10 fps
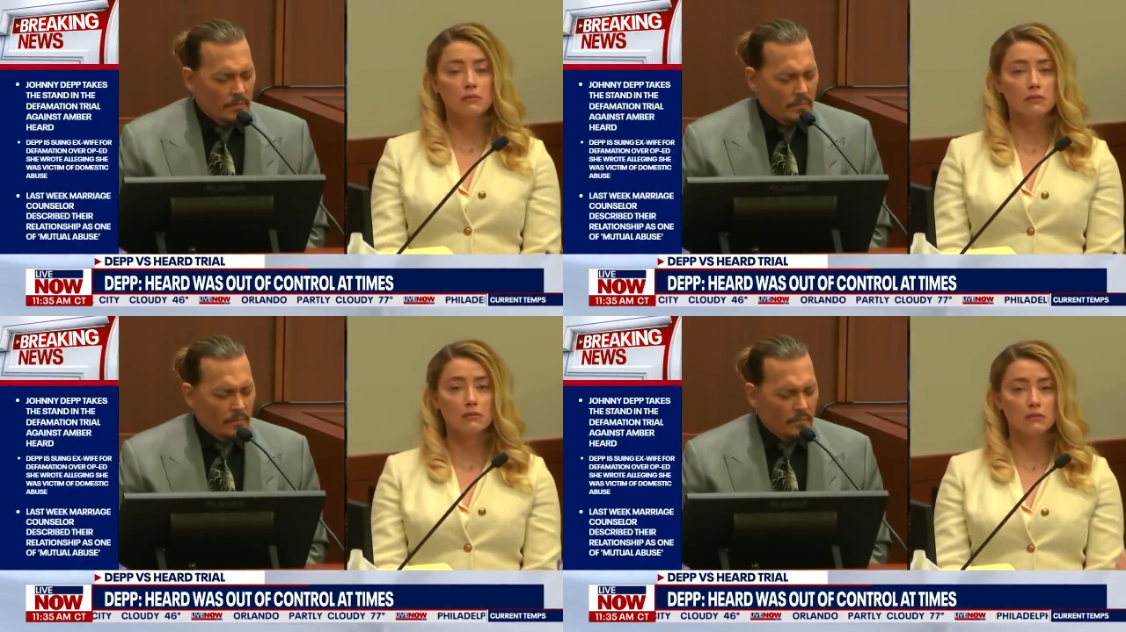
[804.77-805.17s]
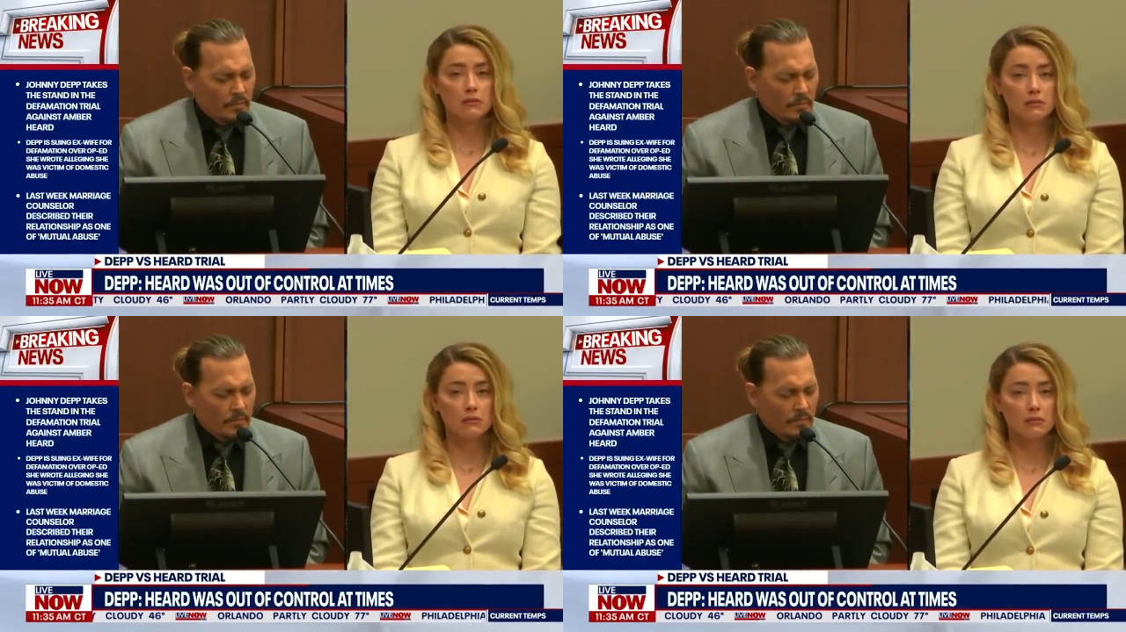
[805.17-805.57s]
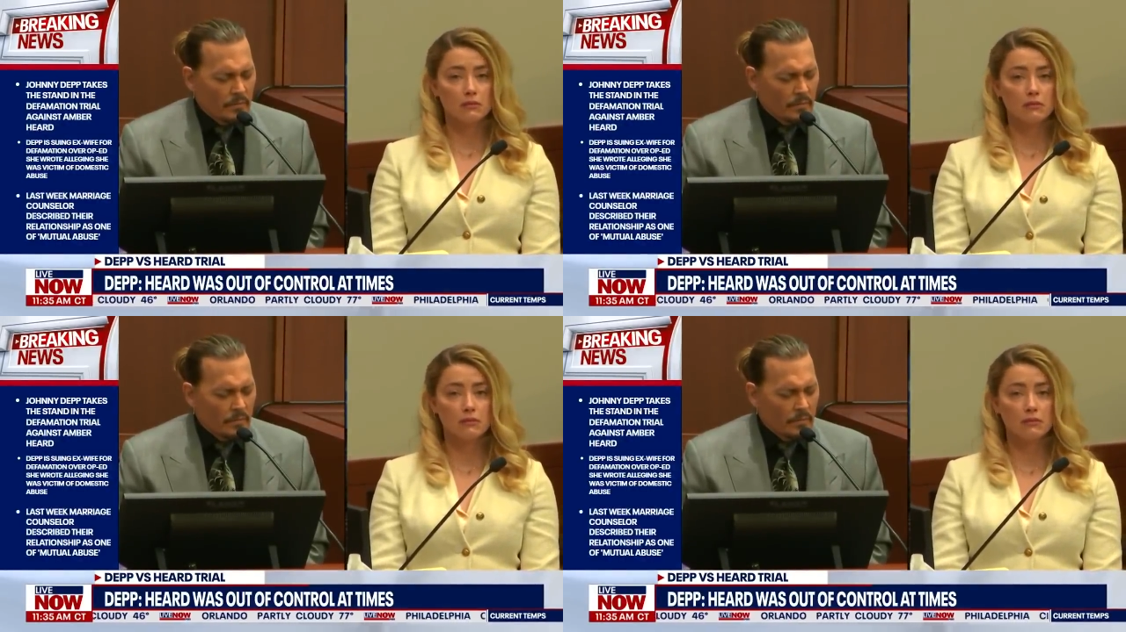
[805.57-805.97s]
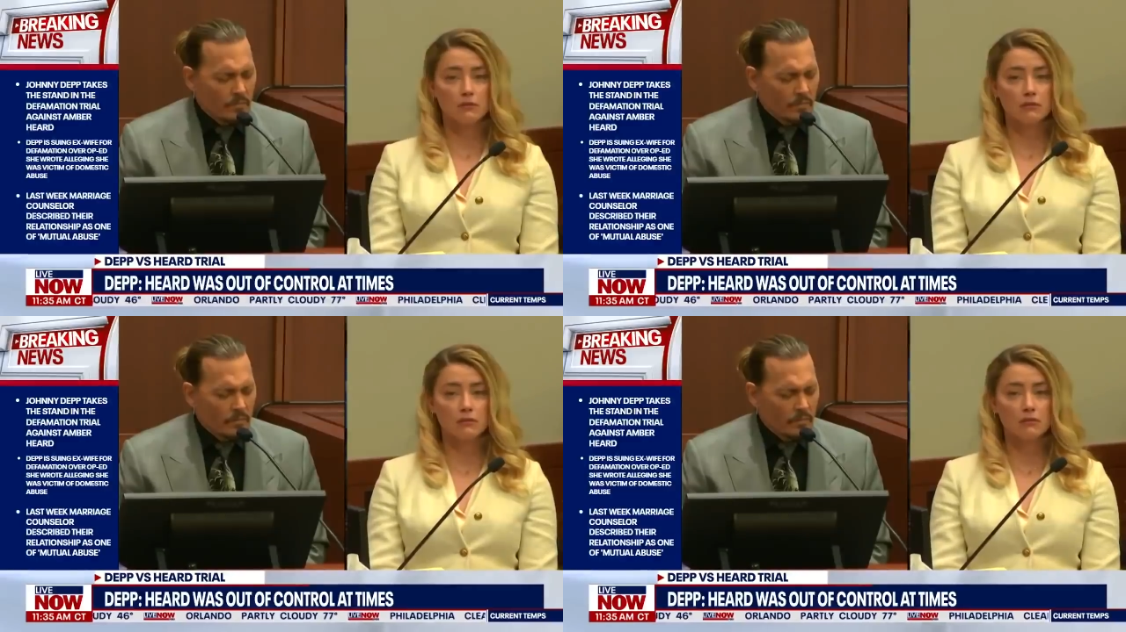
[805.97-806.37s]

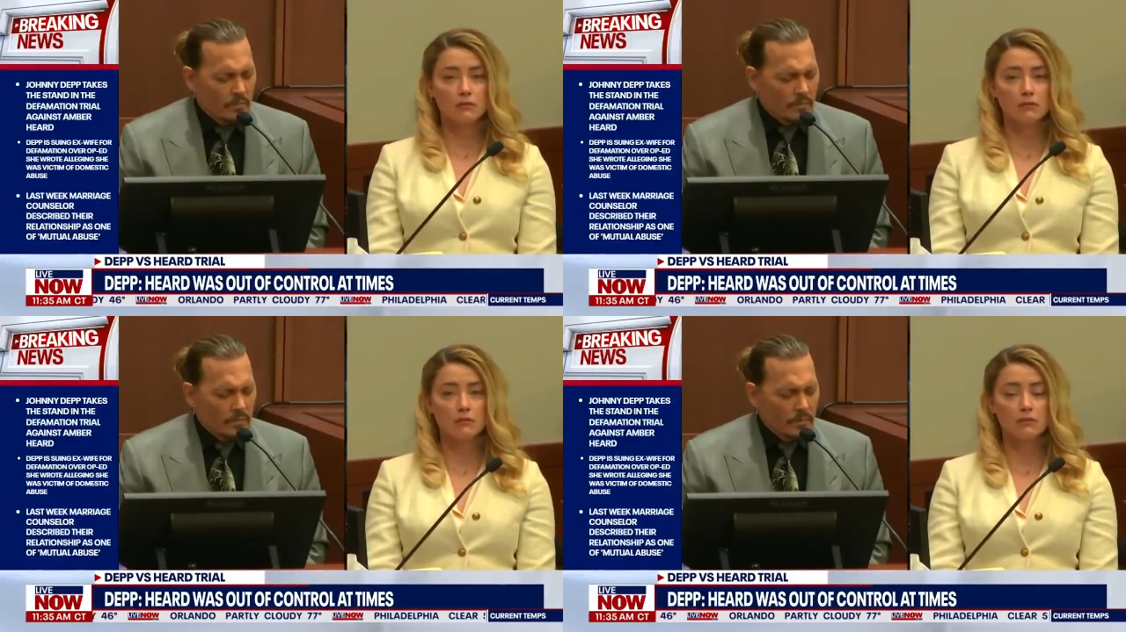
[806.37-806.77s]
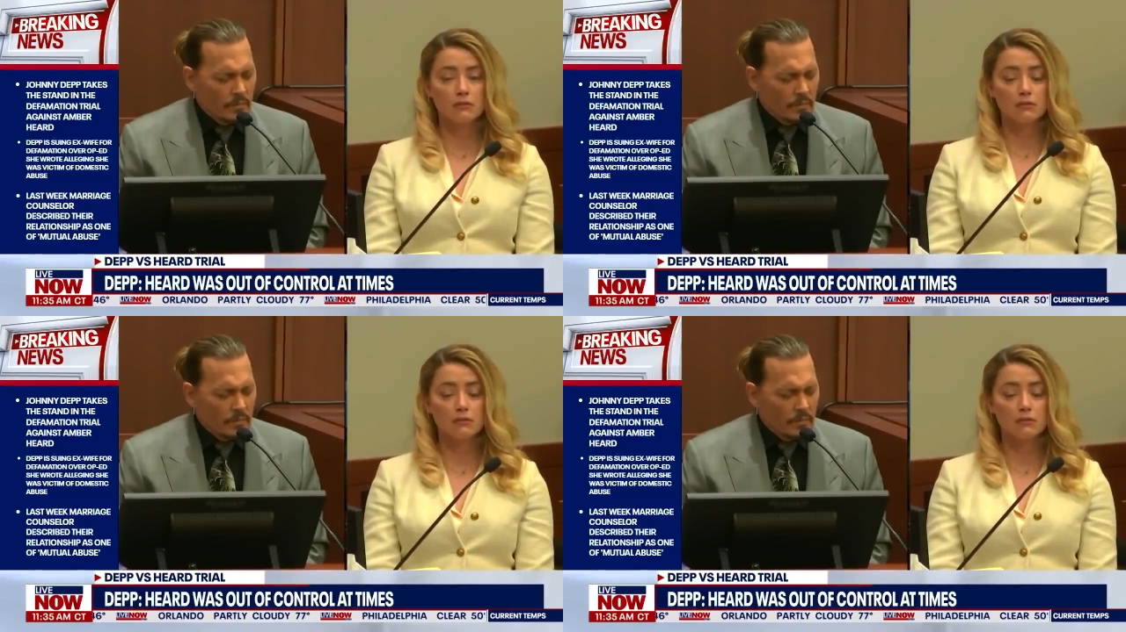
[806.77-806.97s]
No one is speaking in this clip.